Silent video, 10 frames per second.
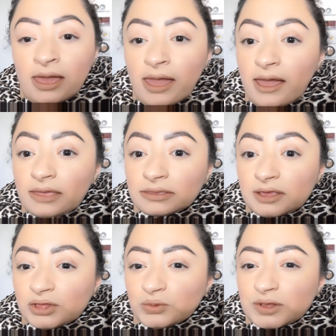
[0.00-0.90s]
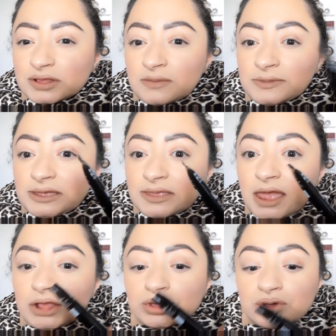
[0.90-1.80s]
And this was something that
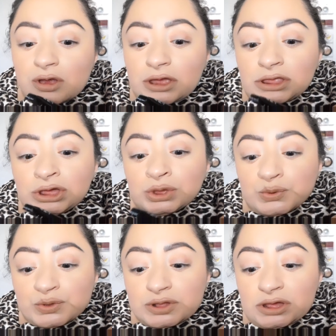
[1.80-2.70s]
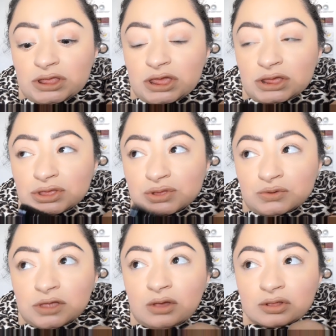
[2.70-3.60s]
I started using in
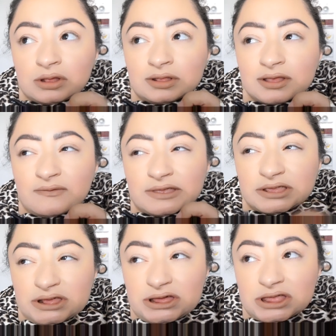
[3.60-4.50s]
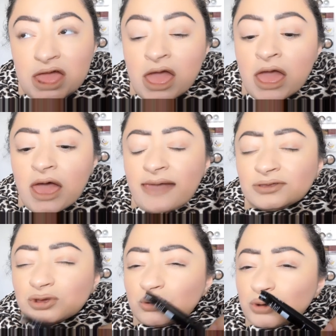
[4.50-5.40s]
2017.
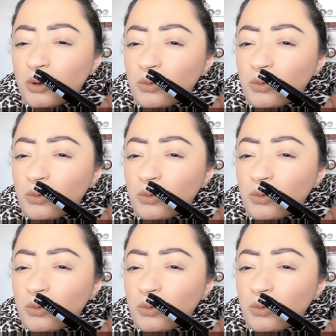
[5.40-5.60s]
I don't know